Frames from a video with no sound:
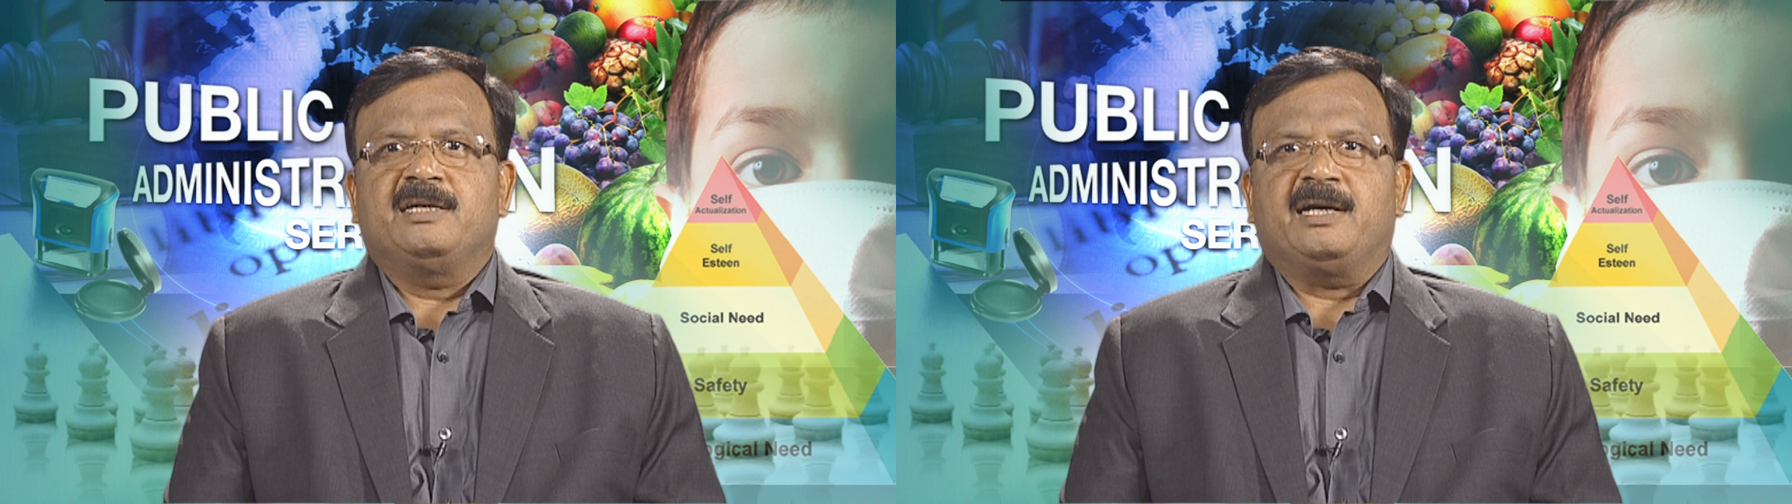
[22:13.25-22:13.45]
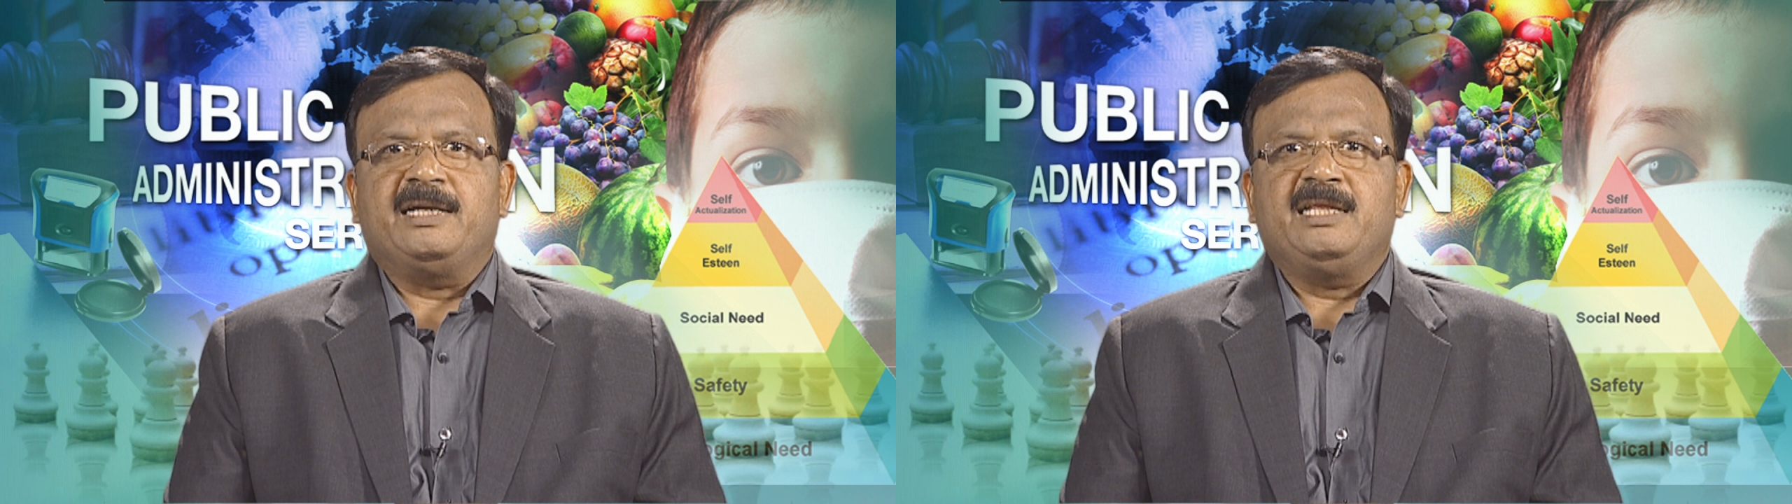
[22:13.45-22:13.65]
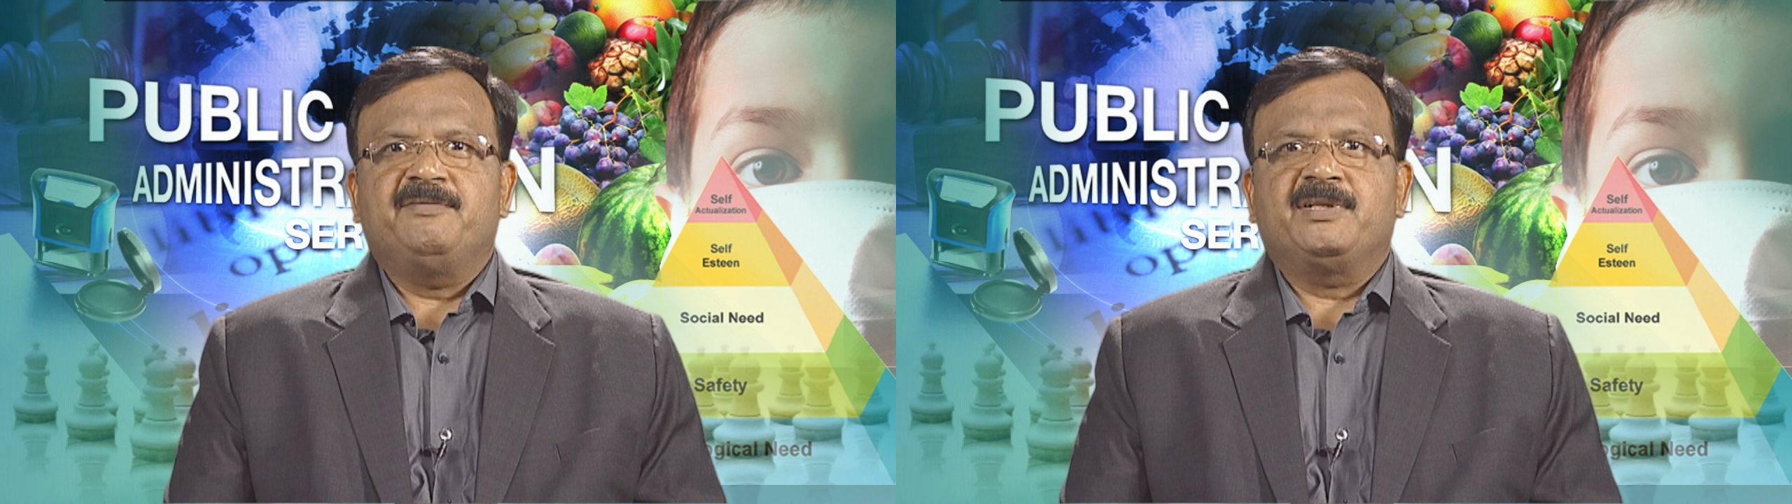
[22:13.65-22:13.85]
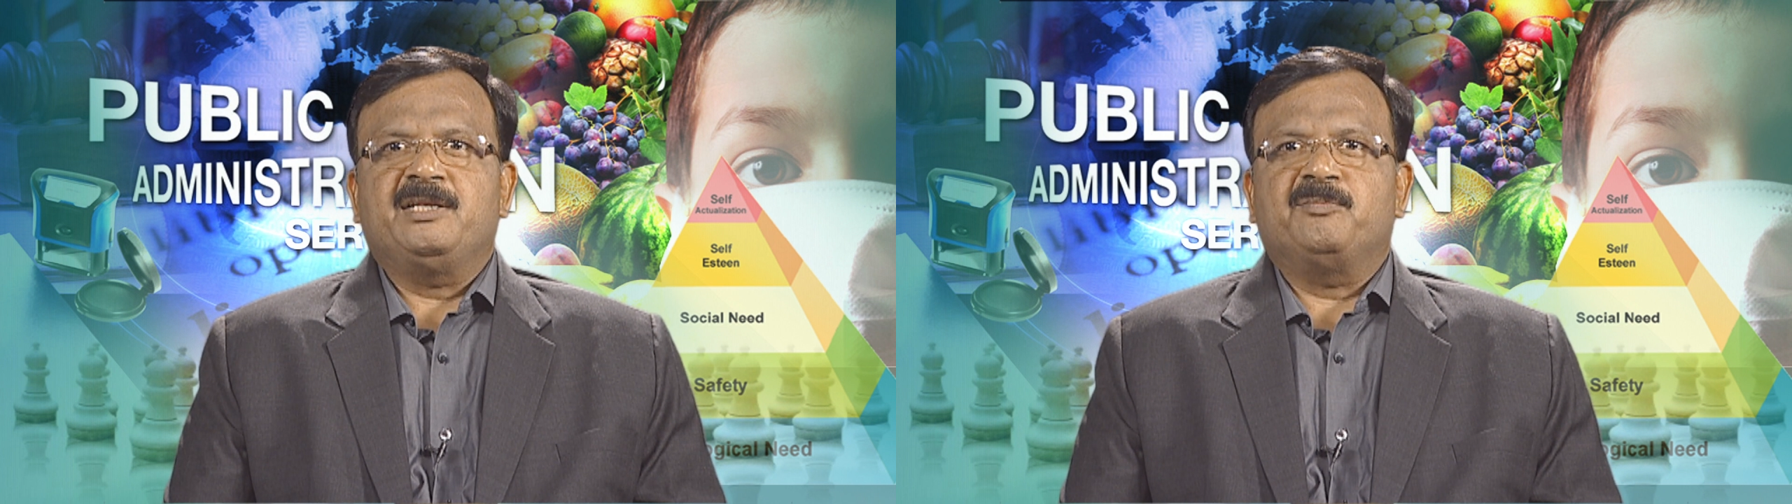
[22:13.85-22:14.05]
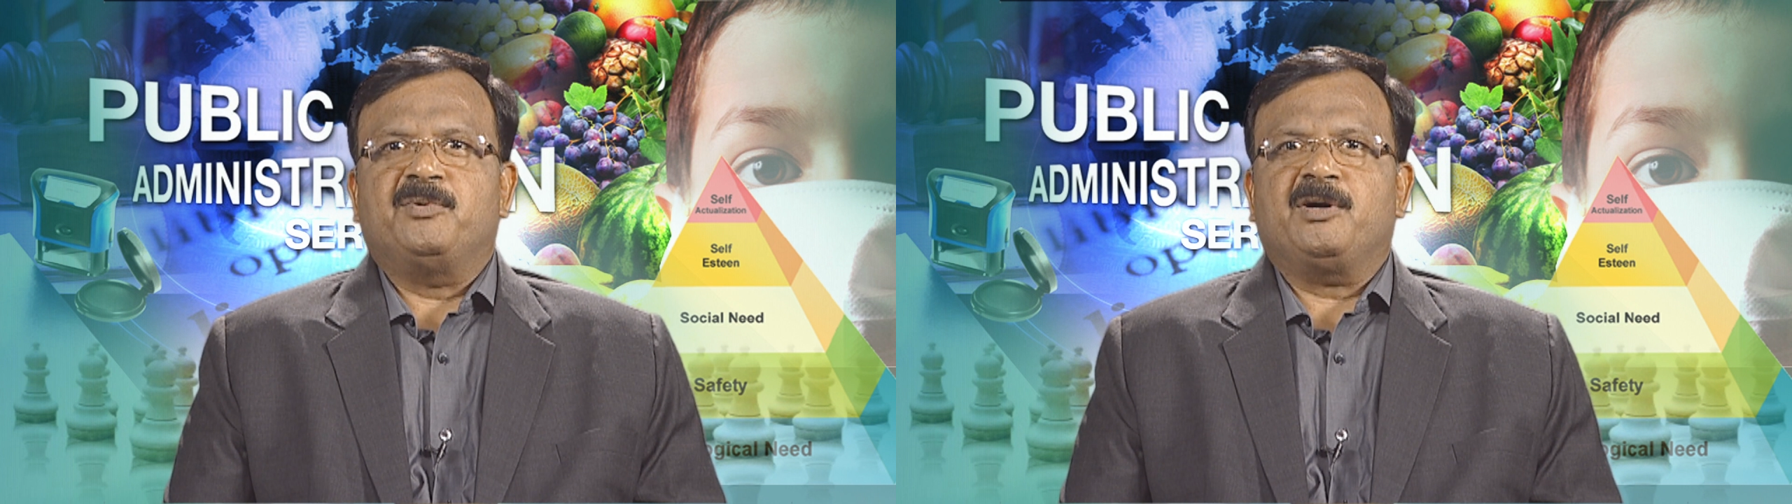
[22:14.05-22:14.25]
and even
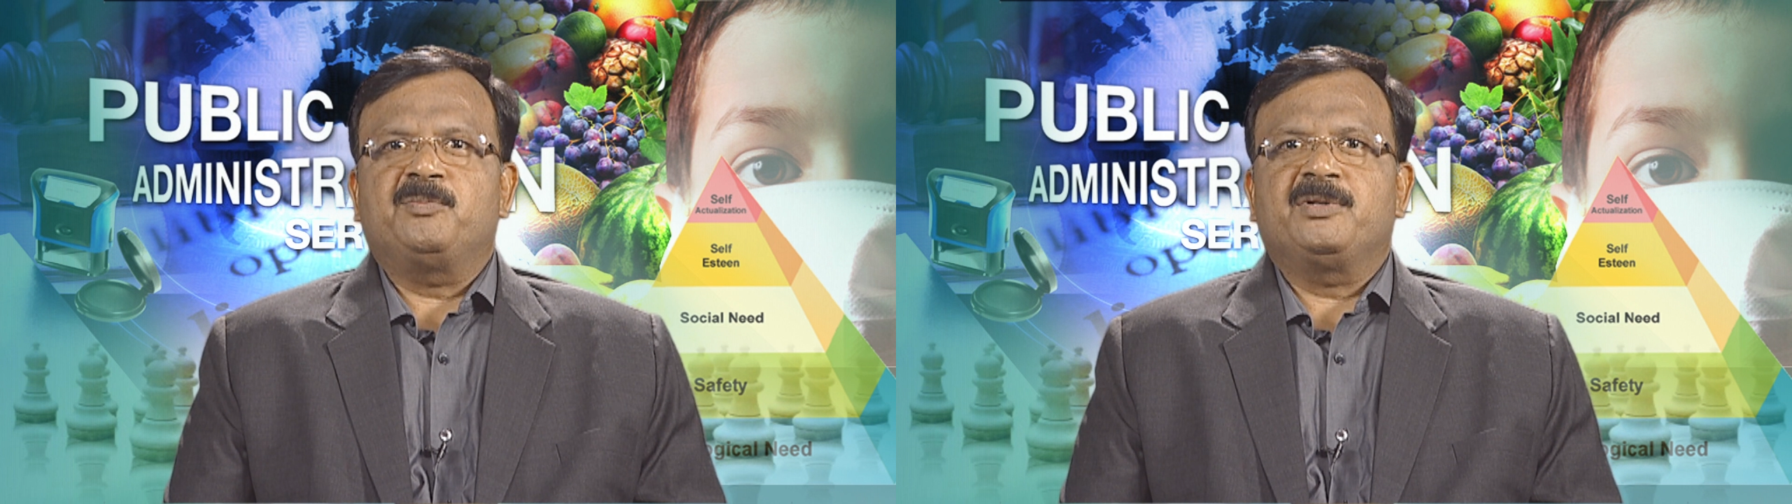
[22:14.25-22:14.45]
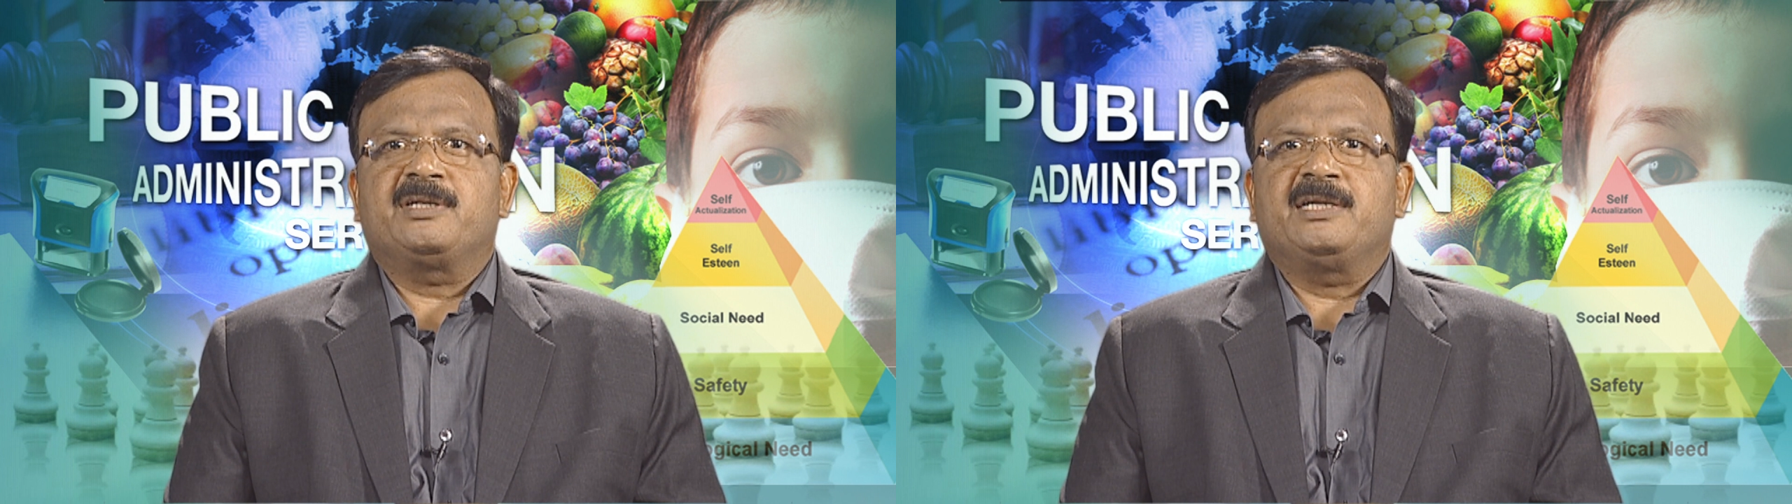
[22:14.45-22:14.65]
in popular